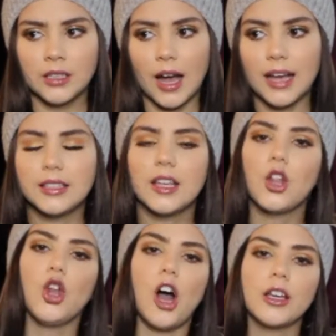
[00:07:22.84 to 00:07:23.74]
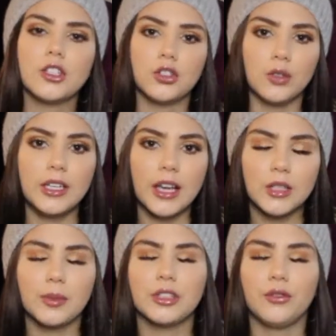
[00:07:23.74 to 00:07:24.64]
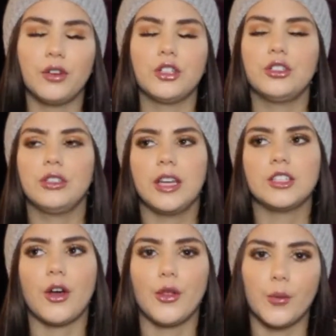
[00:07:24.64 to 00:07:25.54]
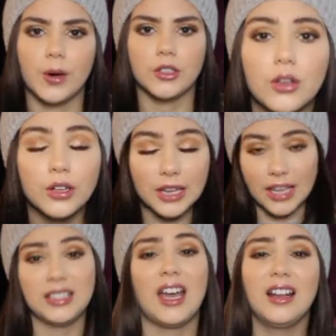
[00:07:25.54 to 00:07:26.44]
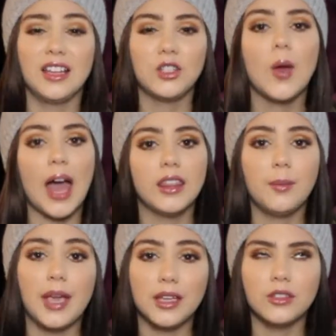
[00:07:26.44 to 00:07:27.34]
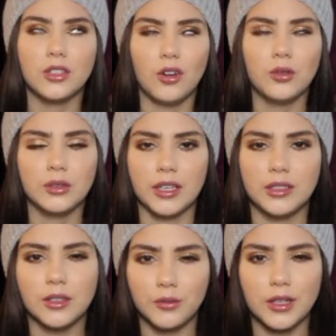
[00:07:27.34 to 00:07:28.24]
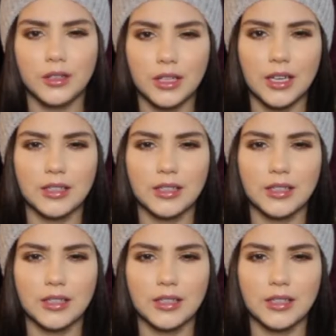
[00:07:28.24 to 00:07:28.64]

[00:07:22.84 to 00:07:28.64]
I'd say the longest 3 days, but the first 2 days are the worst. Third day, it's kind of like you had the pain so like severely. It